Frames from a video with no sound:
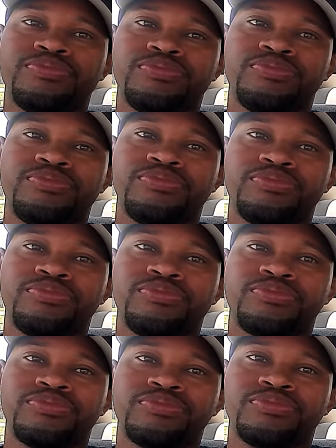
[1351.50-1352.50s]

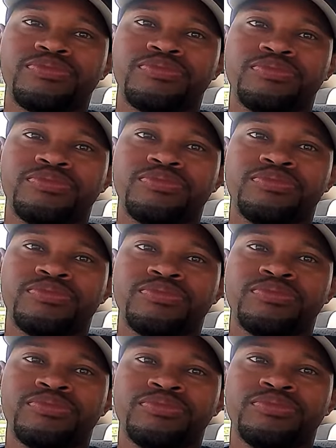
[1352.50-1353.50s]

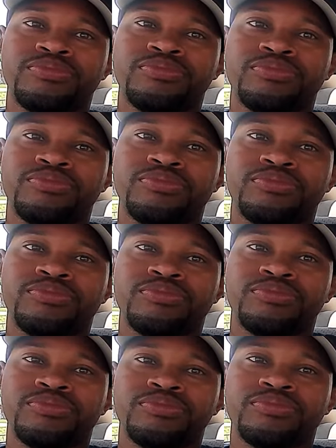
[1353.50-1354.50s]

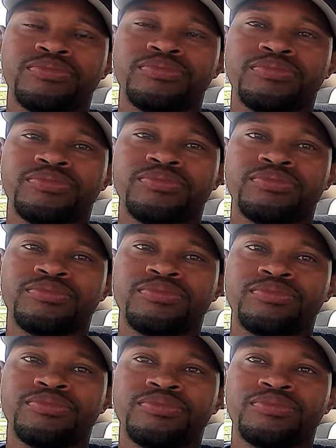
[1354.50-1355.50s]

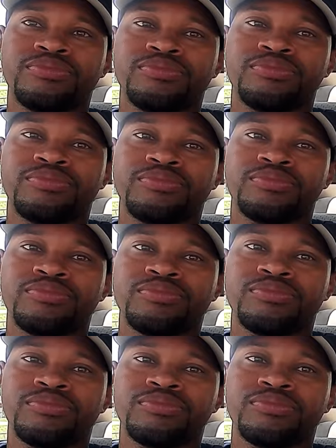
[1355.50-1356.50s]

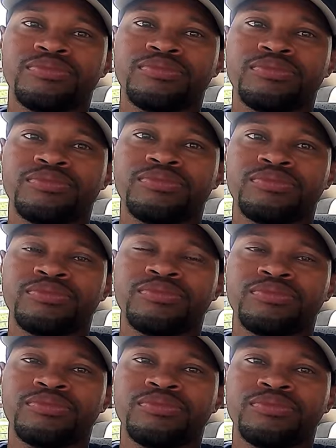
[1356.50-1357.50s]

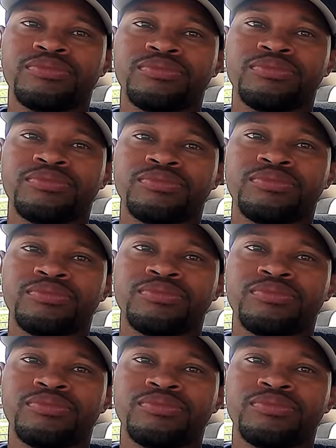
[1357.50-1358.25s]
(not speaking)